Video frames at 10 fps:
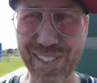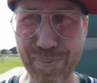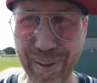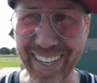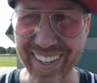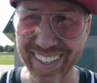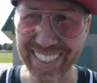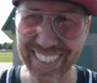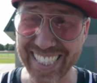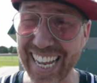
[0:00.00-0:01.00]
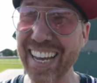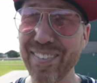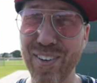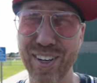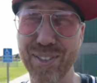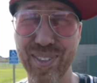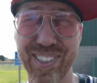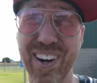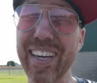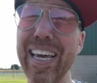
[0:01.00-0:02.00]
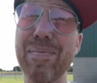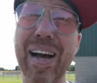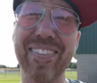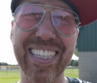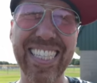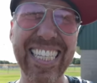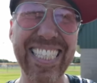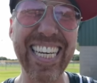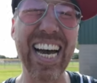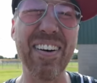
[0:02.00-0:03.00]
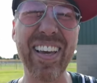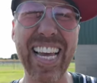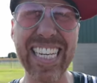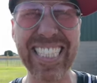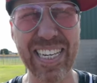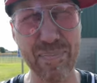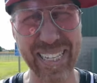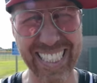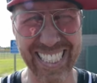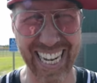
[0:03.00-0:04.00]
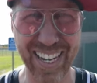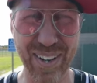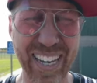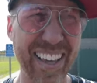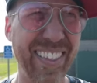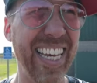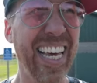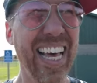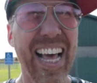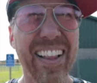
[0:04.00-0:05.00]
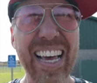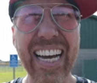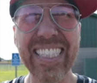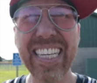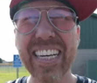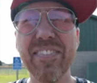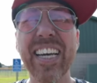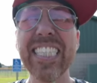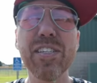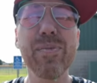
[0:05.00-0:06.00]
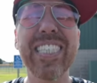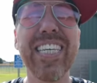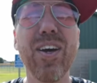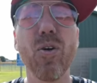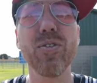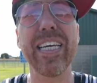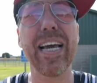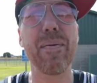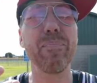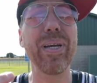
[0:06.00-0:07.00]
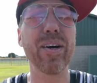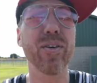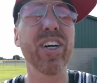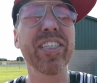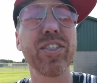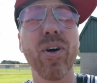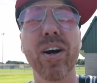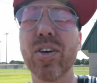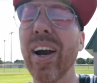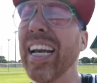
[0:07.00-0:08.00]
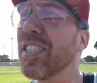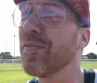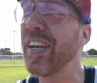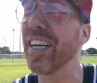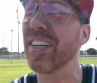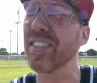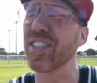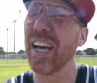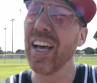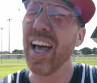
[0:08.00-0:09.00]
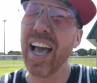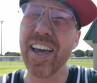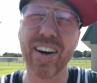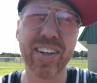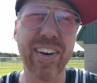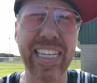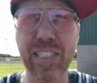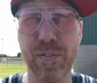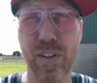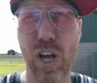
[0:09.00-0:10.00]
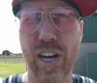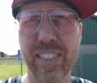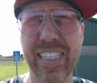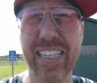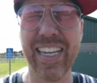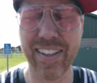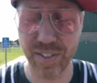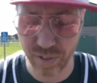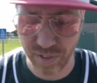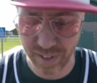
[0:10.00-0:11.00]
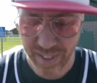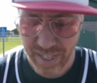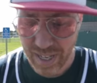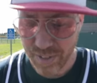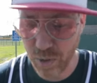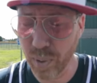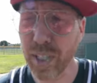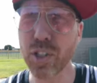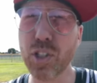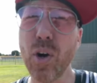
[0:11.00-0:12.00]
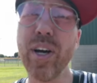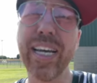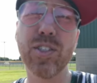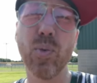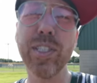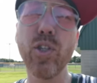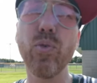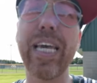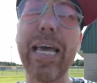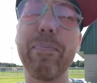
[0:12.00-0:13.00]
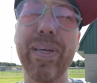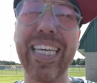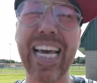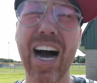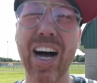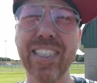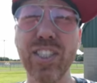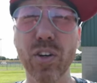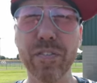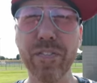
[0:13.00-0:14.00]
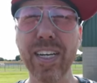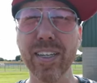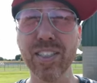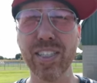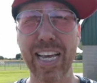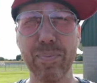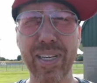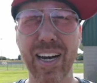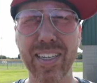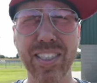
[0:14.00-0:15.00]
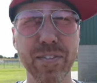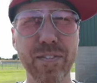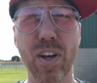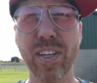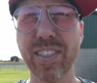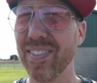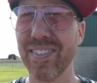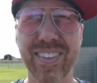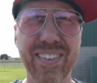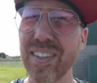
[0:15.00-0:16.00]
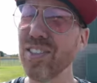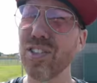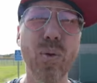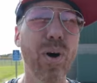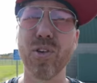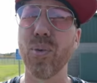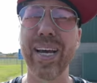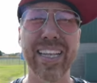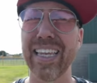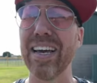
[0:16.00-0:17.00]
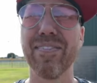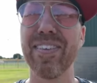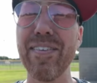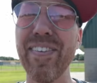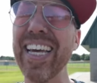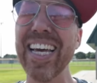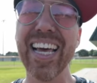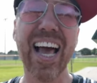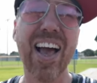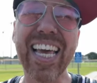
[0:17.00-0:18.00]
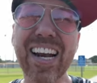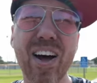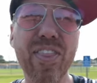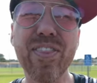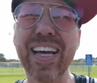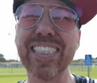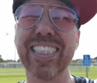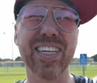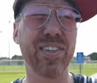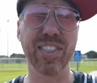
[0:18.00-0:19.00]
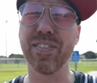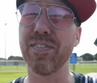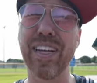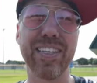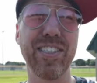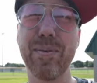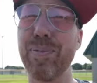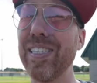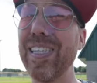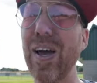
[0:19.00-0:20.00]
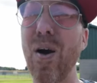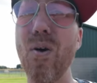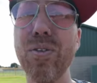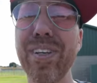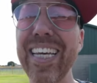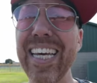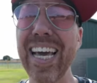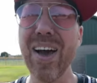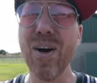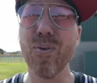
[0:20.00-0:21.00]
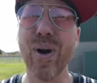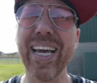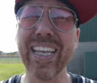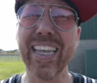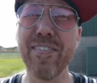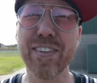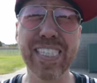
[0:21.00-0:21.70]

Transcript: It's Peter. And today, of course, we're talking about this idea of intimacy, okay? The, the idea of intimacy holding a mirror to our greatest fears and our greatest flaws. And, and the, the real joy is once you get beyond your fears and beyond your flaws, there's no other way to live. Living in authentic Christian fellowship is the only way to live.